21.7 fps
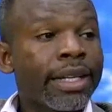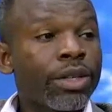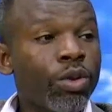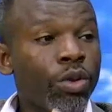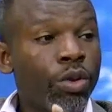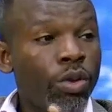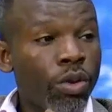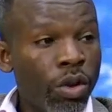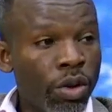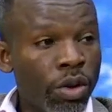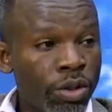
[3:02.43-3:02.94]

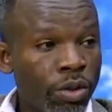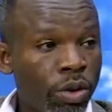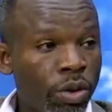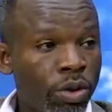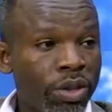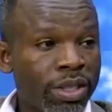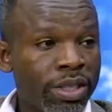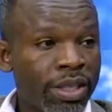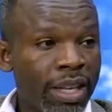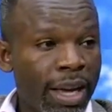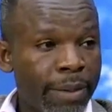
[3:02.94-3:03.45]
close all
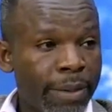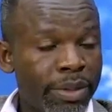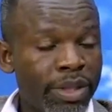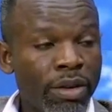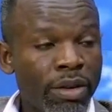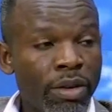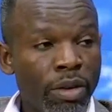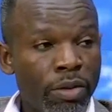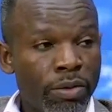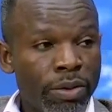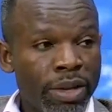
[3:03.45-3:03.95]
those gaps
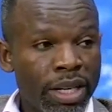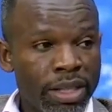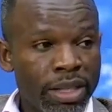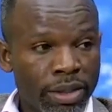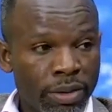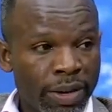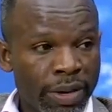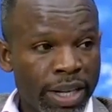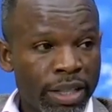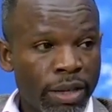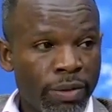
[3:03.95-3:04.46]
of illicit
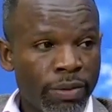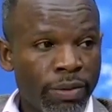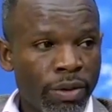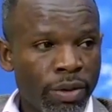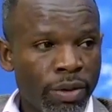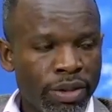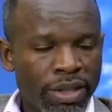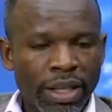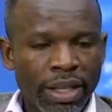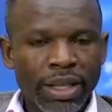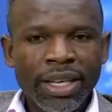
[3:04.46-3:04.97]
financial flows.